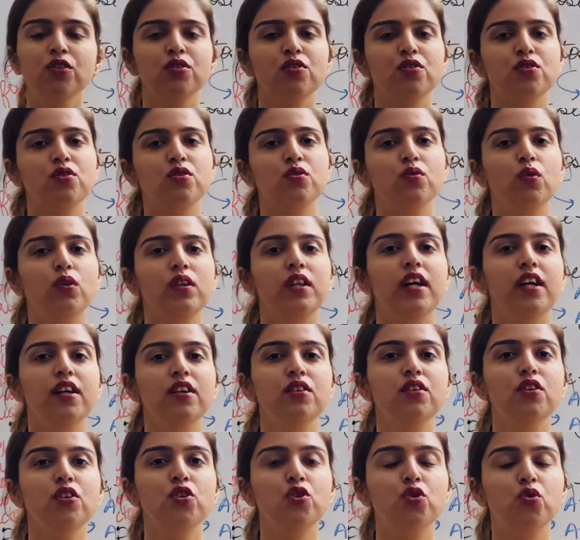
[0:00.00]
So that
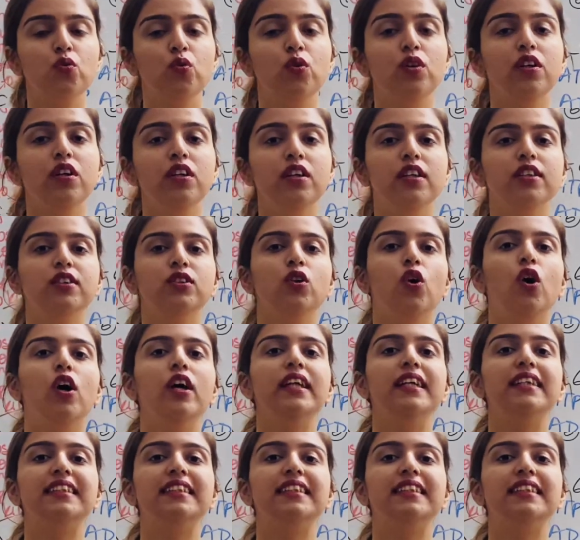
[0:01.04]
the sugar does not